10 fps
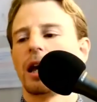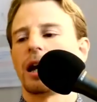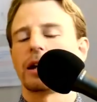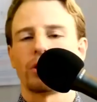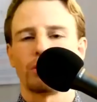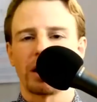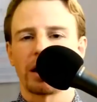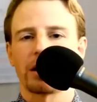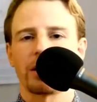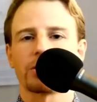I'd already
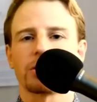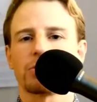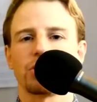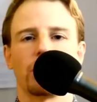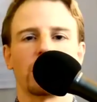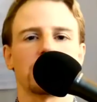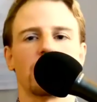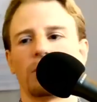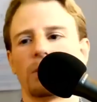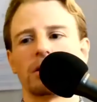cut out sugar, so
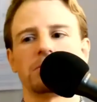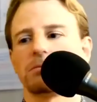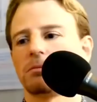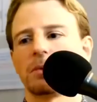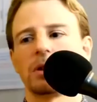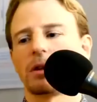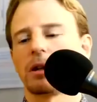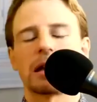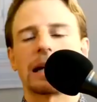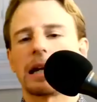they were, you know,
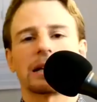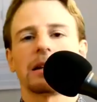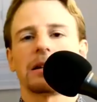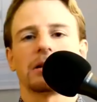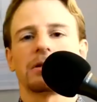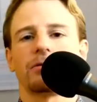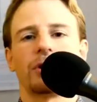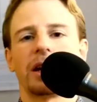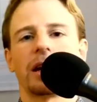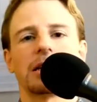I'd done that for
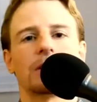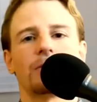years.